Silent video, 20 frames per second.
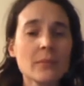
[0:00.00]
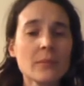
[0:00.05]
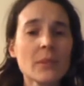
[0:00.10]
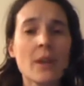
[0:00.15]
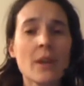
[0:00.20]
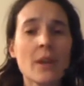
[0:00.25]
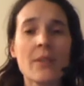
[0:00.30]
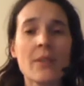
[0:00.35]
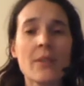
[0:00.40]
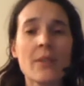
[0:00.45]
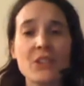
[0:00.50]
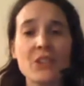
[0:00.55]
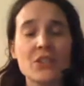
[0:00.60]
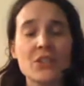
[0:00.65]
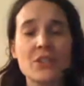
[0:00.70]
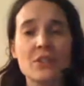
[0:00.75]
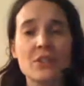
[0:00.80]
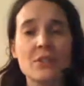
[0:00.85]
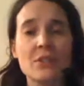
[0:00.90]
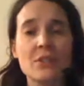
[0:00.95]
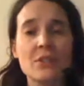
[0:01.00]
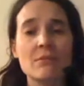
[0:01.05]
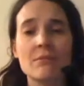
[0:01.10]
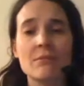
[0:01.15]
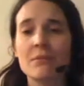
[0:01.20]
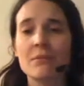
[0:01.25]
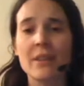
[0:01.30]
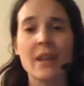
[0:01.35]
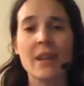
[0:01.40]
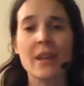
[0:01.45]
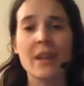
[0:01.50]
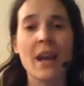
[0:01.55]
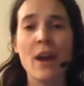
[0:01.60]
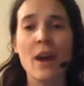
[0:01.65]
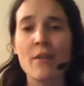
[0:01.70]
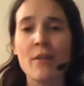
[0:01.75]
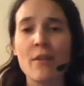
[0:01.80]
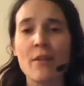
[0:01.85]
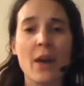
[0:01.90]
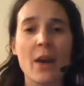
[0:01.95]
and they
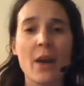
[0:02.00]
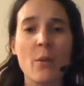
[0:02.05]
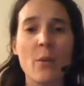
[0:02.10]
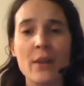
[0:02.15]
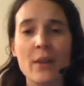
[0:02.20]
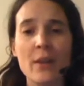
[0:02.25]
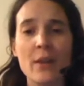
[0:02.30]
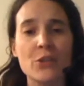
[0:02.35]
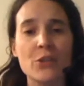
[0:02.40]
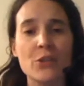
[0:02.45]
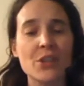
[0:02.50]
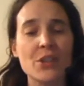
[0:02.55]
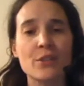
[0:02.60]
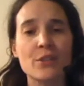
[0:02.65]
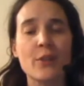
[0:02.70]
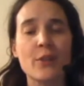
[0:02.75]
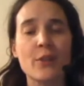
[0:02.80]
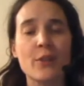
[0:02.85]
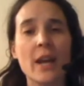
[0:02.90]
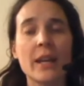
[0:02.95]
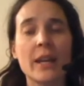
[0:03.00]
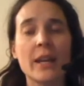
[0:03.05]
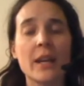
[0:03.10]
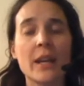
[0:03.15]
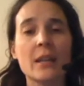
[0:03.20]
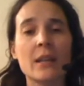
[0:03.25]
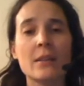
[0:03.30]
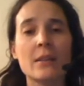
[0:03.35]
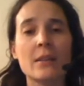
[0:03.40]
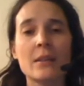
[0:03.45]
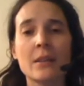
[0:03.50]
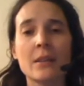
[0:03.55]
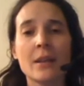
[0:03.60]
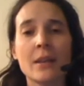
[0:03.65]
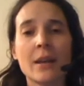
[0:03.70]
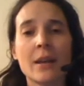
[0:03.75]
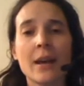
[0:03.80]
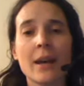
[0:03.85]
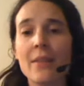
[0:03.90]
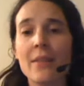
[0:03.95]
have their way of justifying it,
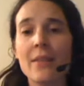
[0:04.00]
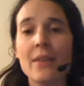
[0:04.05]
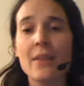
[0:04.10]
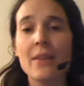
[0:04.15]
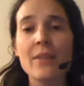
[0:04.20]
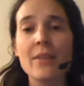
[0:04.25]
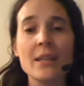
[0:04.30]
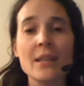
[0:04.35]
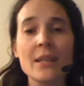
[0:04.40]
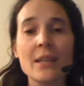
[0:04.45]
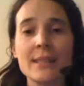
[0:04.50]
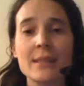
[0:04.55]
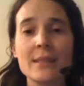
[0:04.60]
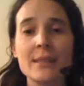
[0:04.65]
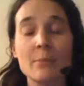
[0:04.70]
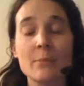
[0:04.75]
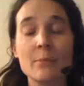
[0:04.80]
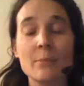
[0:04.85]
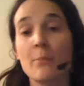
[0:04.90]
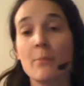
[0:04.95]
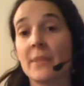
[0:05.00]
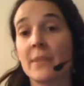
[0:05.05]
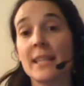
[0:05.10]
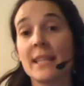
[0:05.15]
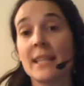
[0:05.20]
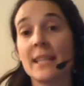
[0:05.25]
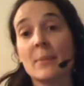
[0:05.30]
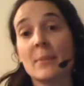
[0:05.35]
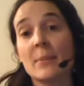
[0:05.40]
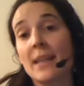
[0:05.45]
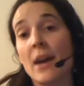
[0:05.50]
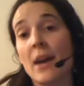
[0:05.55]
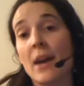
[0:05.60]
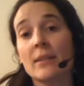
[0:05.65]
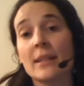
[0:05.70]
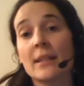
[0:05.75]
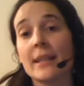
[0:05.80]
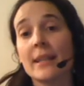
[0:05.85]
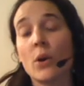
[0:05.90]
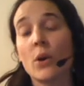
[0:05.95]
and then they can speak
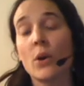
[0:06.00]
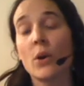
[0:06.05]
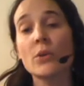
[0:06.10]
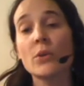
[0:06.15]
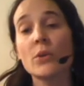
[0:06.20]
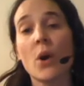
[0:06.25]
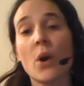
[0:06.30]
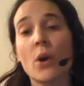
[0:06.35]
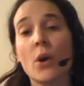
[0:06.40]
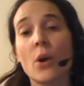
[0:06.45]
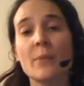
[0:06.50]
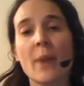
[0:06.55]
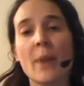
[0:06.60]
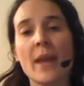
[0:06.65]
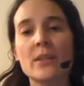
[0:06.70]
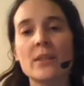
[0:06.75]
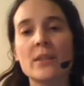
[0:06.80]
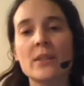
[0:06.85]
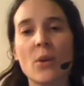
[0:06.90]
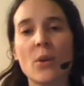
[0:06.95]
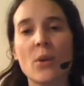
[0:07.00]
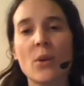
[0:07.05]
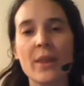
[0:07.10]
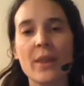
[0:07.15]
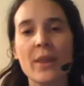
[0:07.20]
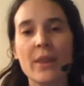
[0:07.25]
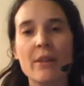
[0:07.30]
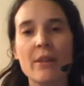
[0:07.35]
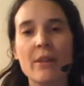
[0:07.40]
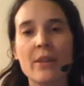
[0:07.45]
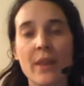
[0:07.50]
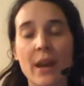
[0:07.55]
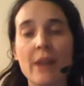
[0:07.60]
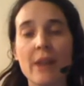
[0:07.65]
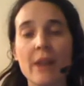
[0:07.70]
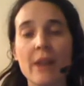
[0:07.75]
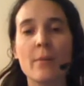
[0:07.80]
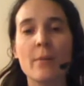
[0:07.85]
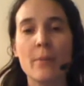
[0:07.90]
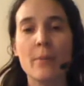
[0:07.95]
soundly or not, depending on whether their
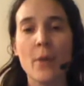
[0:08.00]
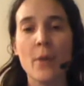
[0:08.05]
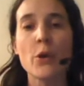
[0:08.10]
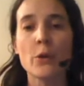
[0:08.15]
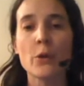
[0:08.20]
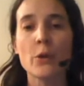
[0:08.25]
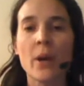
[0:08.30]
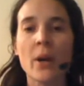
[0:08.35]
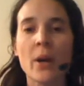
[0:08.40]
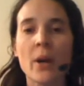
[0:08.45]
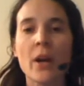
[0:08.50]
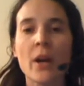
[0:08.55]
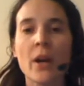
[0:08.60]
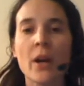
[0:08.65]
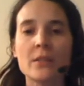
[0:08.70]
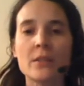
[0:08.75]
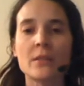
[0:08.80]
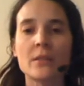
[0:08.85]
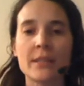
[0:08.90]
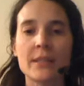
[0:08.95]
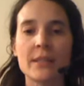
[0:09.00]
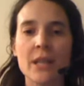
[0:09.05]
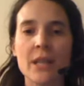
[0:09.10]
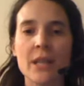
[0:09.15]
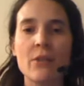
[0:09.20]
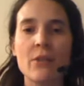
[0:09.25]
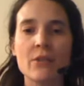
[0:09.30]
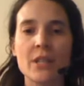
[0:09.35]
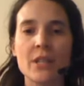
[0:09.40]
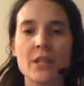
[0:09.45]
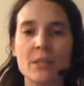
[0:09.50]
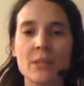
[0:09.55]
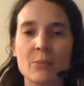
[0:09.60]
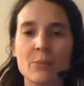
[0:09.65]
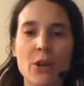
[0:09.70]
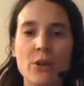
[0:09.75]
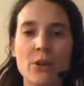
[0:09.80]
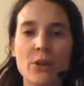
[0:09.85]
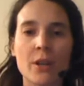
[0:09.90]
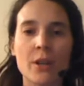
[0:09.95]
own personal integrity is
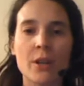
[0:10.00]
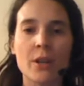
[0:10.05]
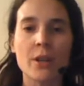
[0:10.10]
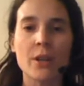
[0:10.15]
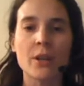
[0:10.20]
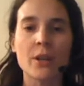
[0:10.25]
broken.